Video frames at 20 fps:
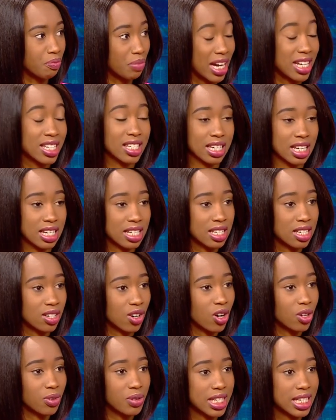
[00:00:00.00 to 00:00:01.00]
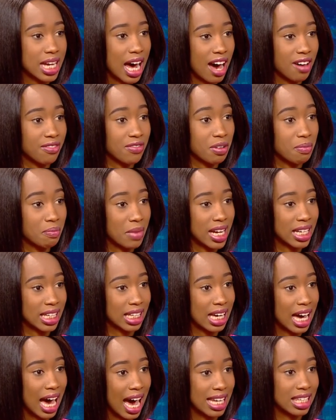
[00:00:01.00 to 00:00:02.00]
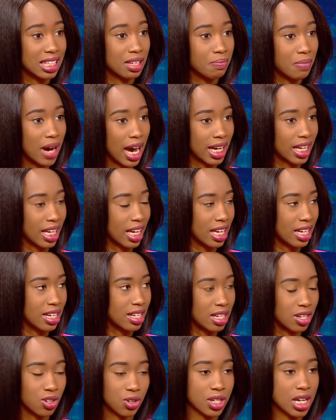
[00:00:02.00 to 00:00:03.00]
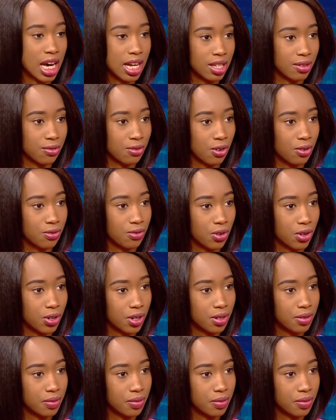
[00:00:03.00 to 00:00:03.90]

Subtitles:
But yes, always have the money at the back end and not at the forefront.